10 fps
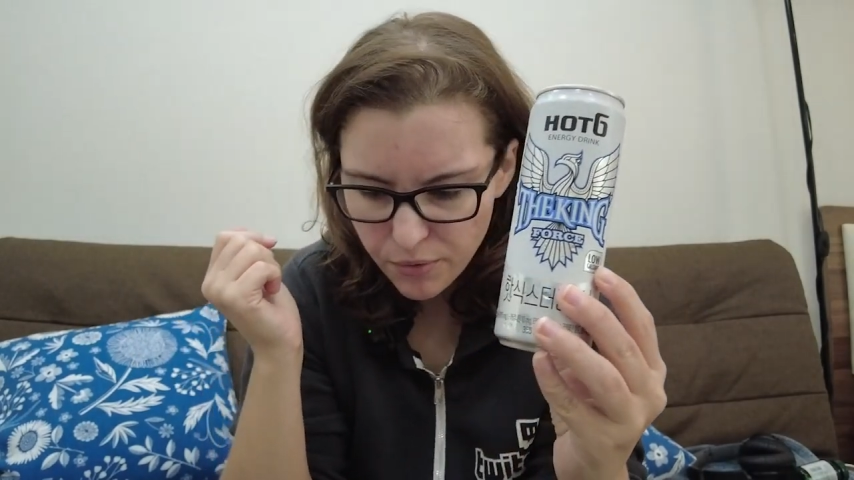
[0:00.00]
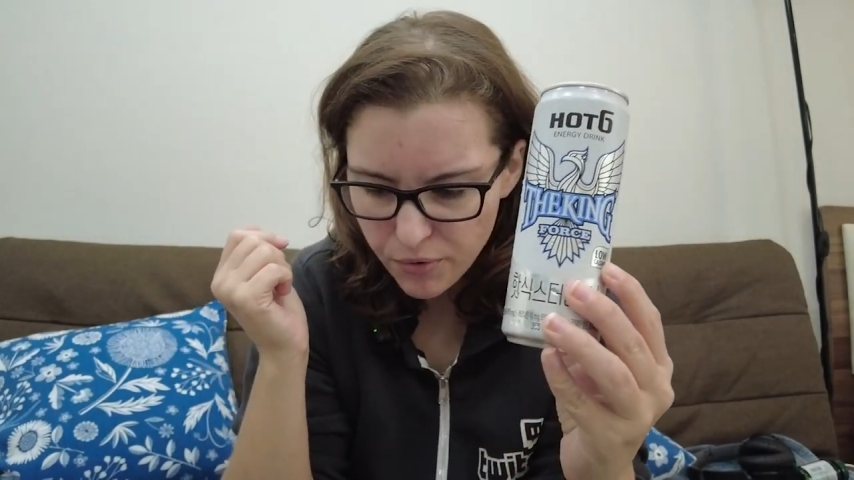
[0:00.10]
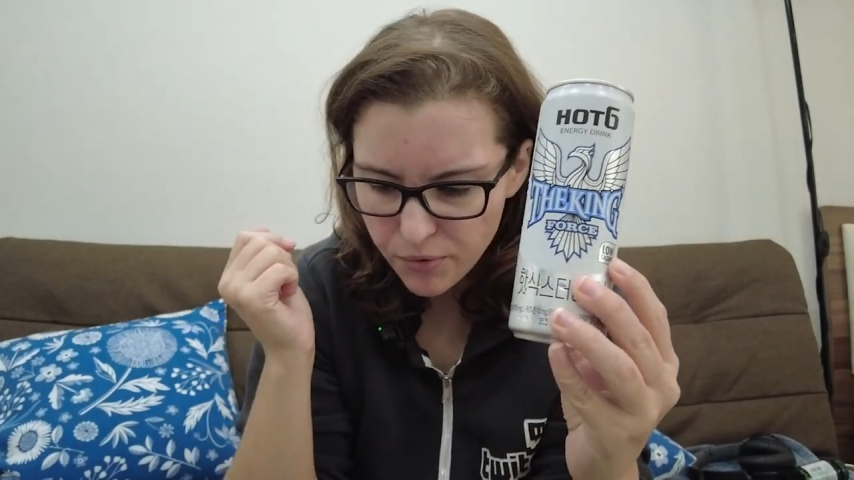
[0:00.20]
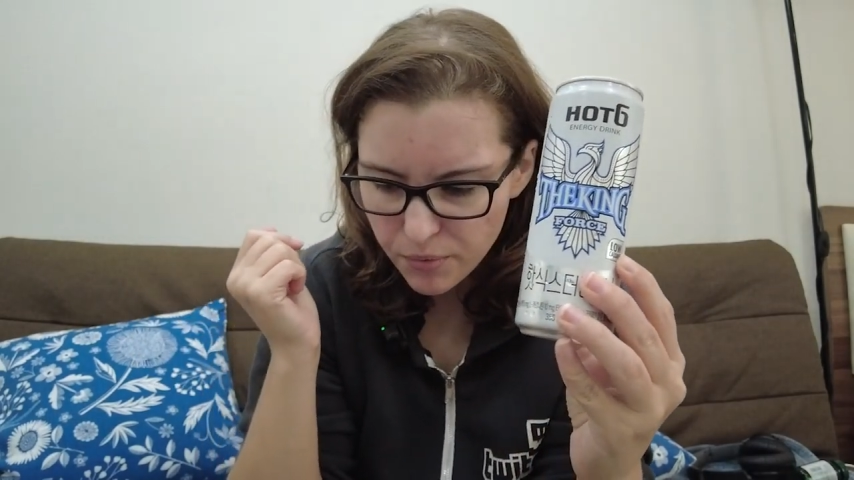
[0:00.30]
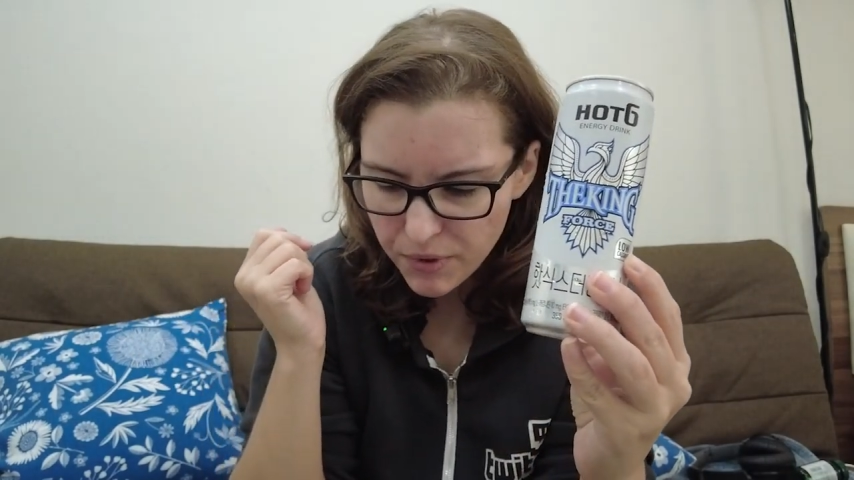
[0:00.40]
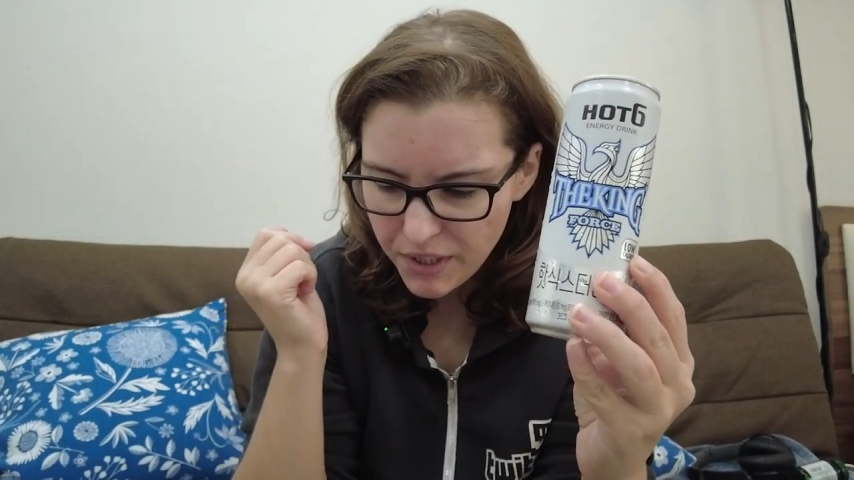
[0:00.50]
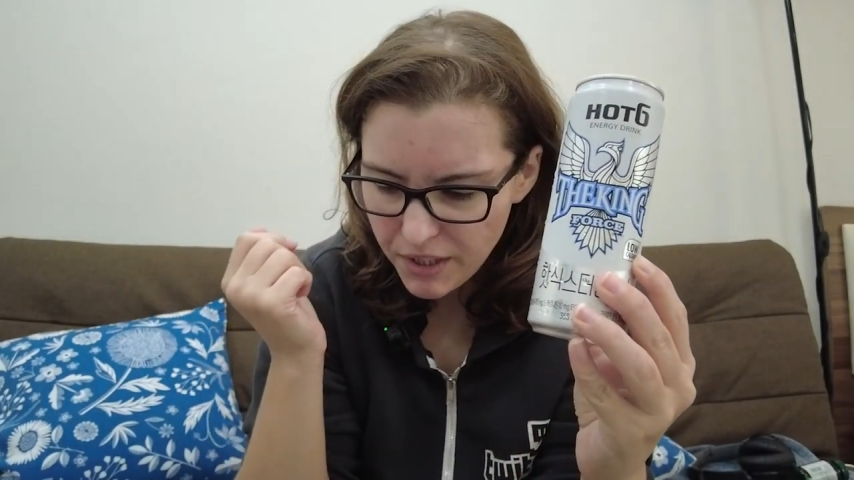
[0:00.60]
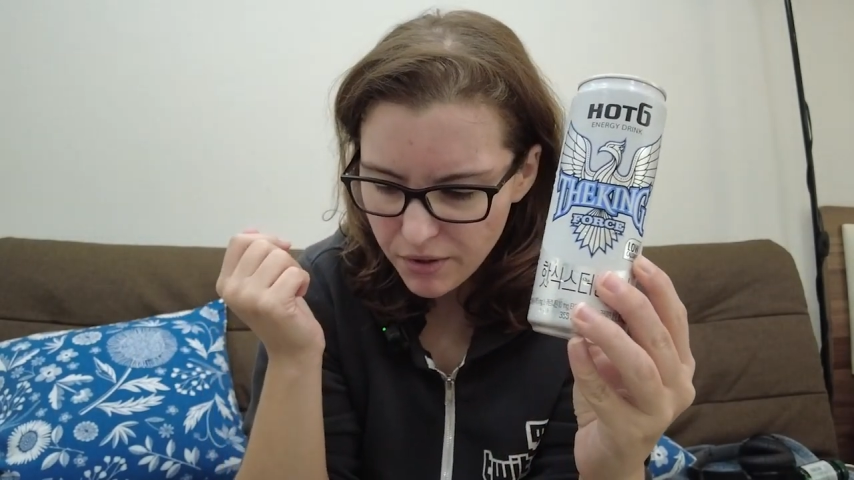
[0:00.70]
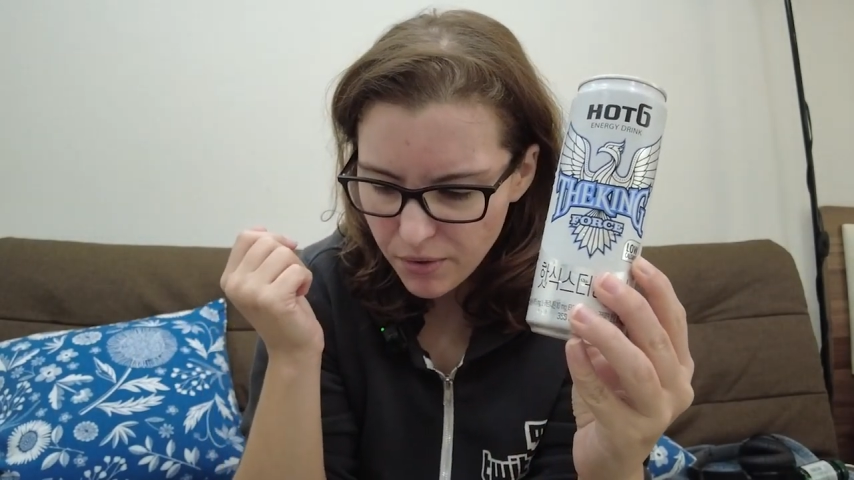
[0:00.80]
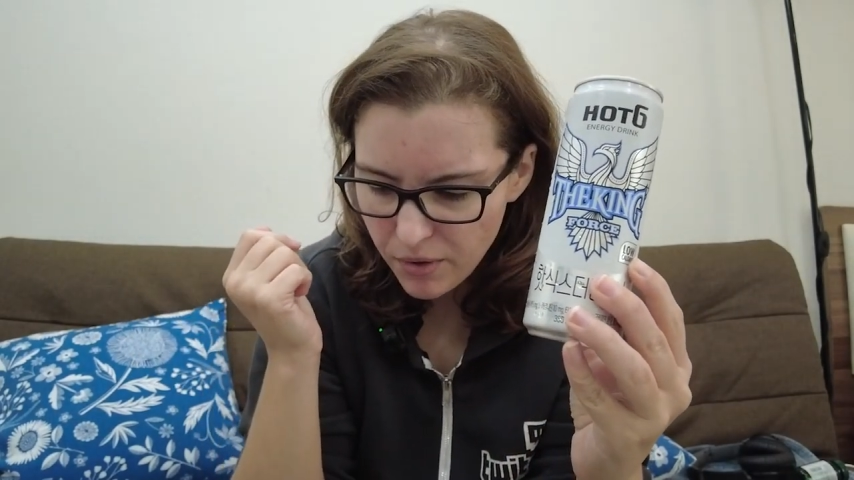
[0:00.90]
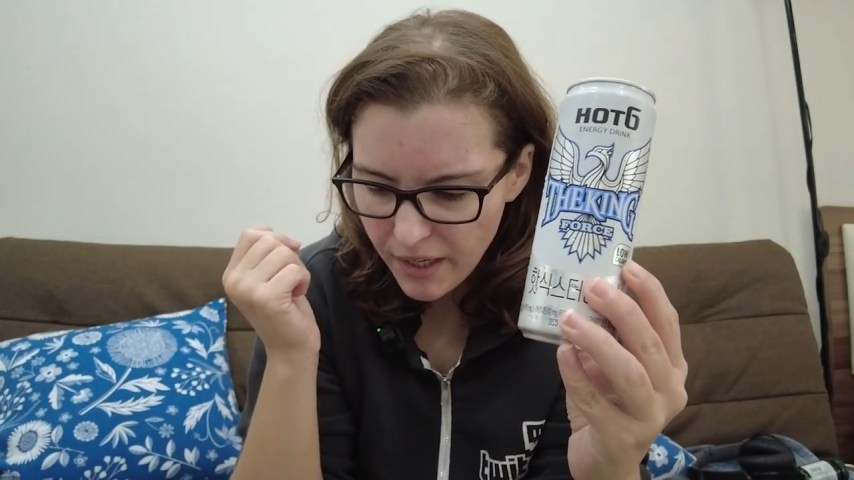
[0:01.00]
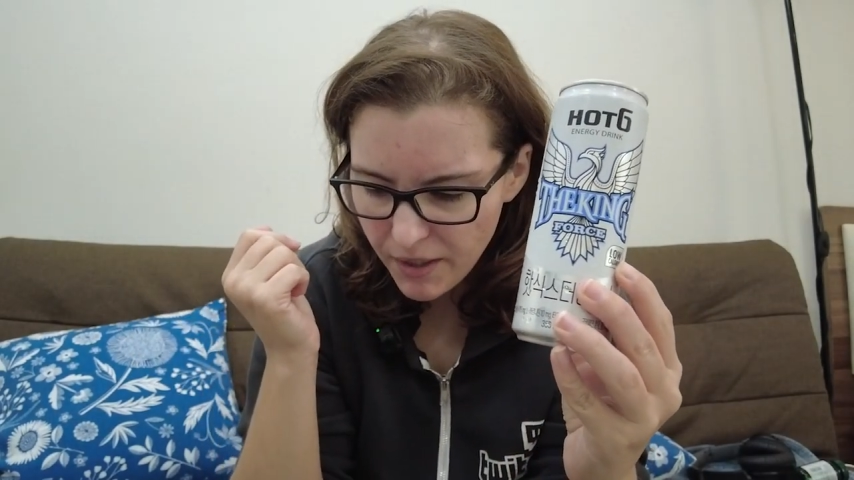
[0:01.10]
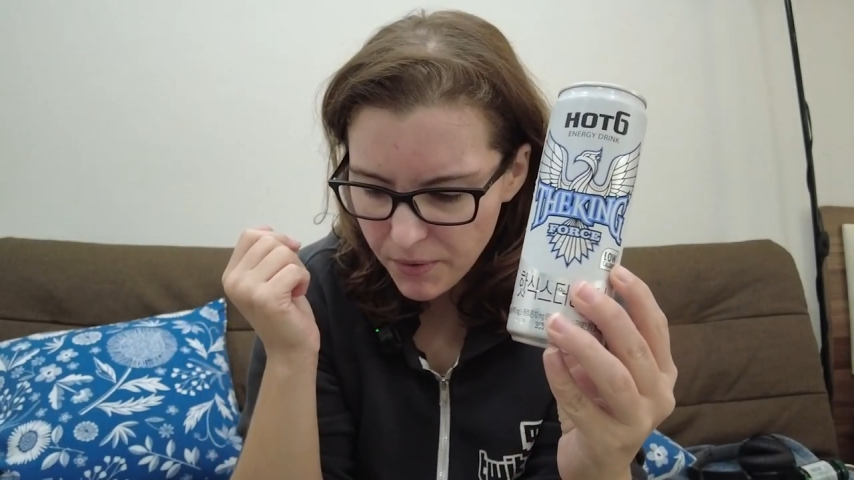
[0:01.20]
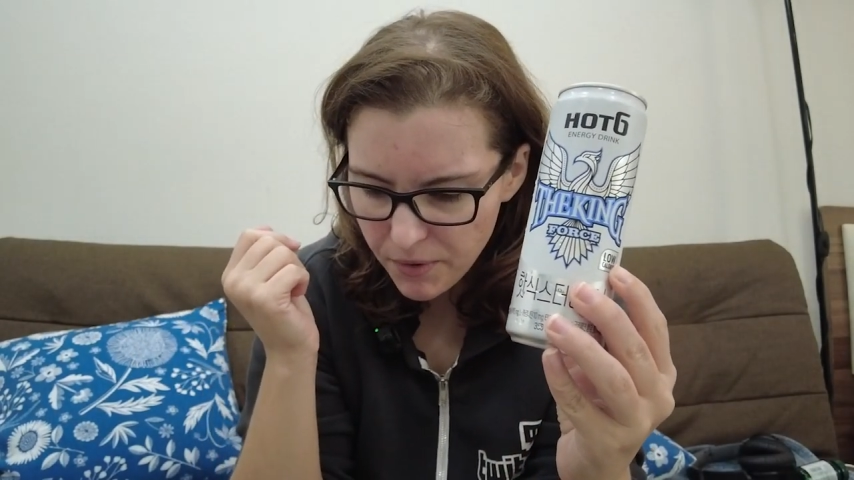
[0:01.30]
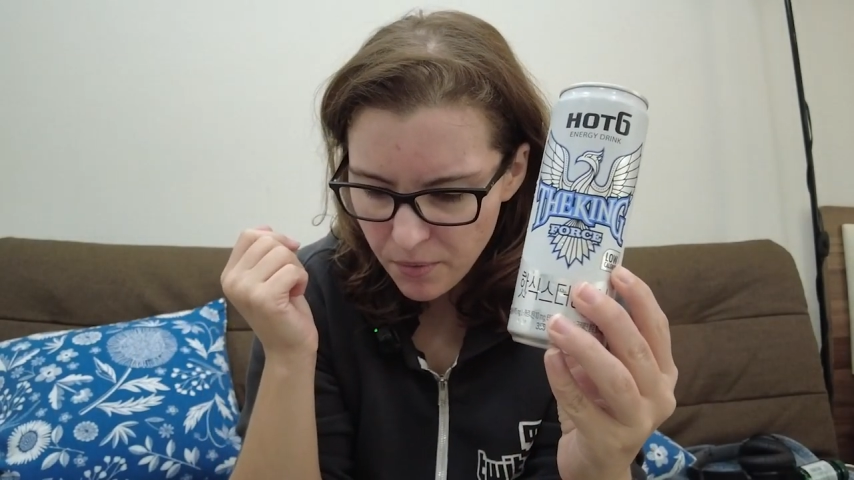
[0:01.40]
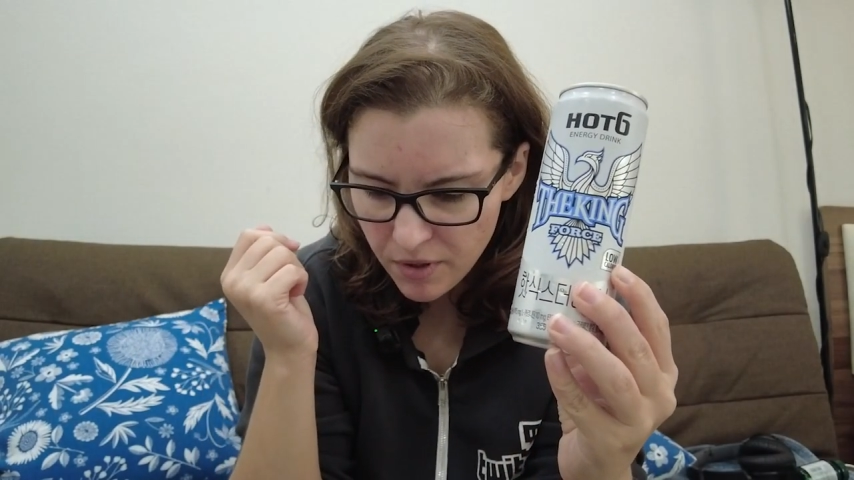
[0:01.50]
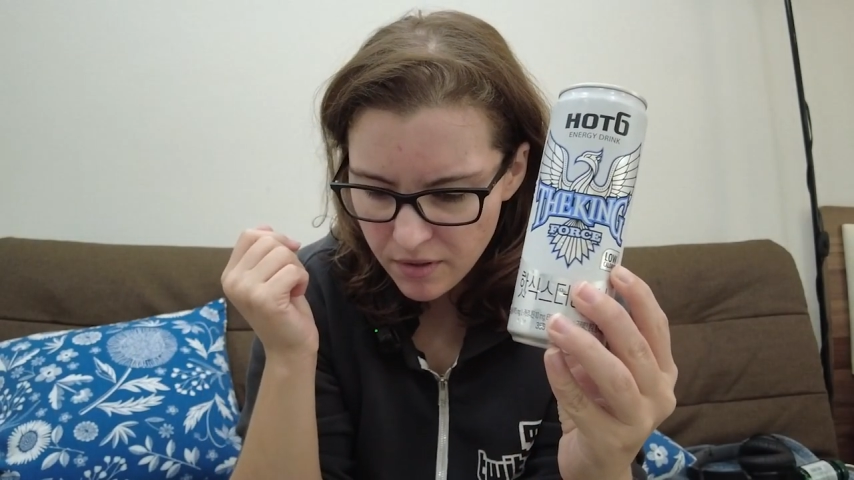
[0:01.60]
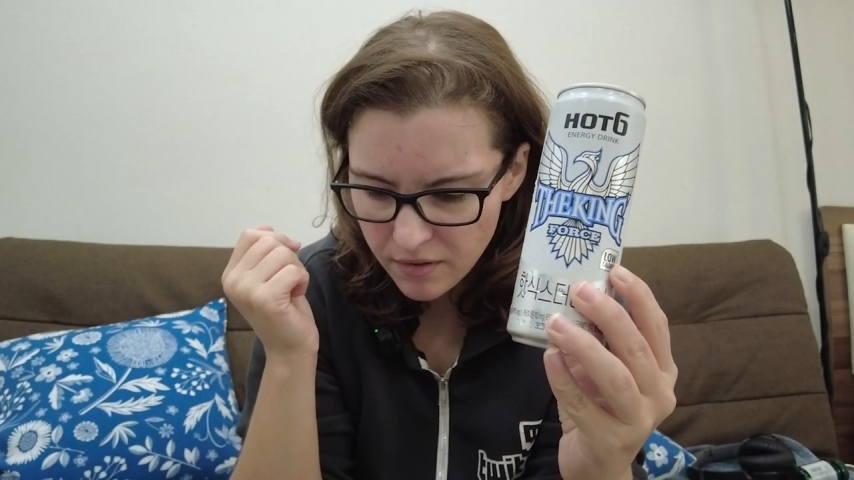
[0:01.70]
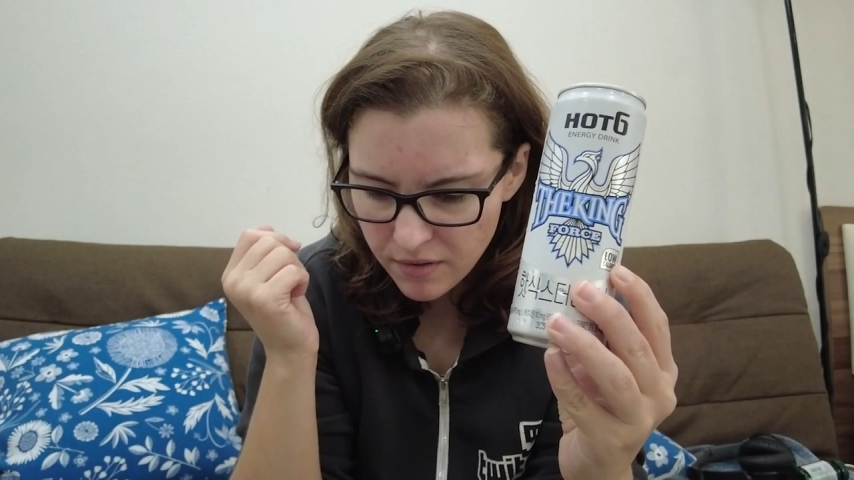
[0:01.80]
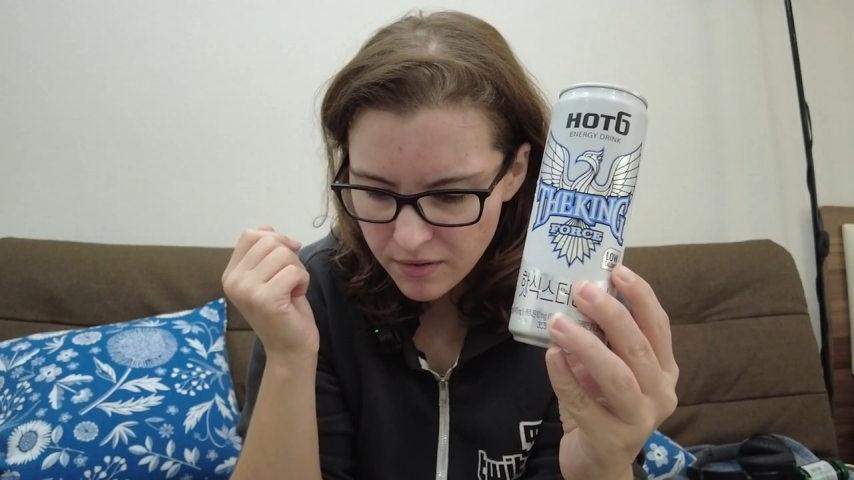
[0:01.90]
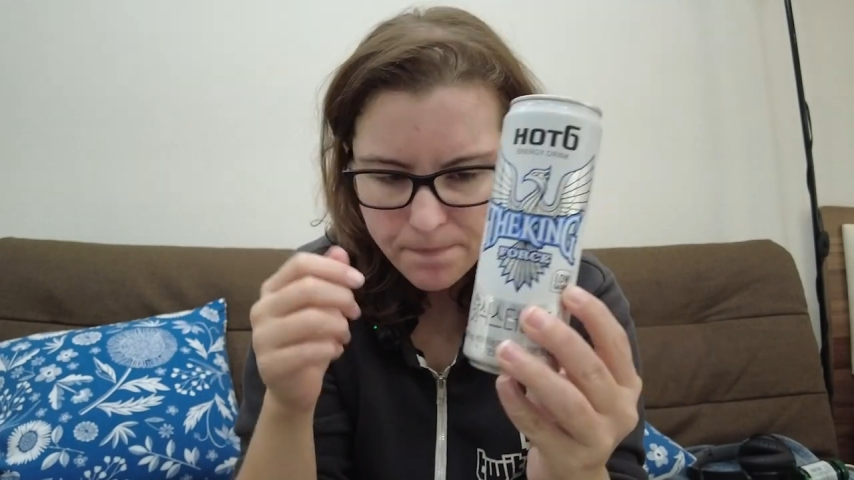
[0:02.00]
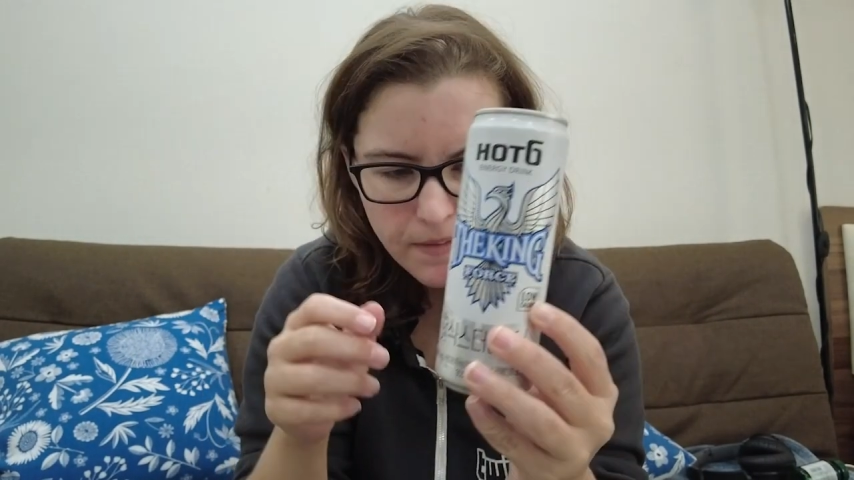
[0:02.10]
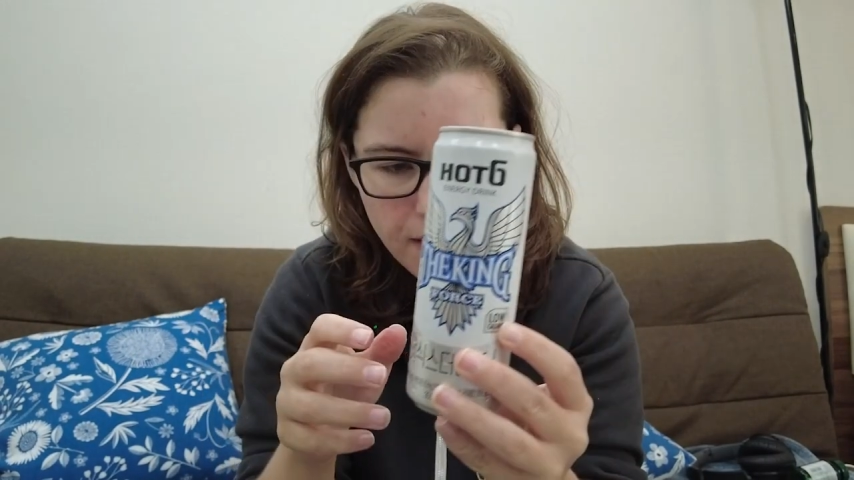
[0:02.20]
or three low-calorie ones,